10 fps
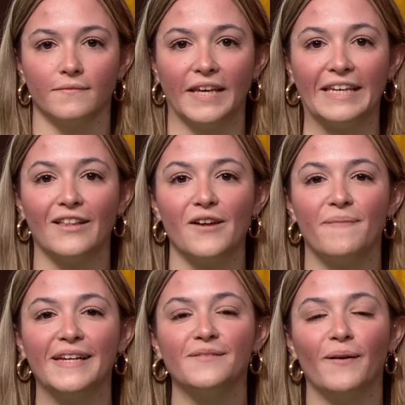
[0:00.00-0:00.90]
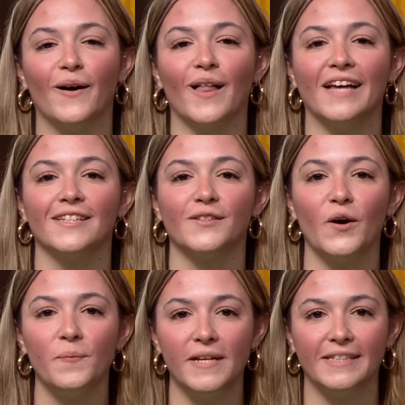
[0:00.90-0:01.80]
Elon Baseball has its
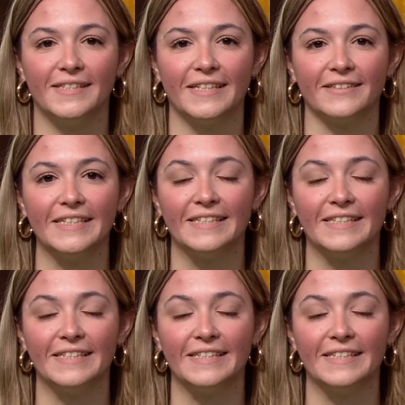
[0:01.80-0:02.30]
opening series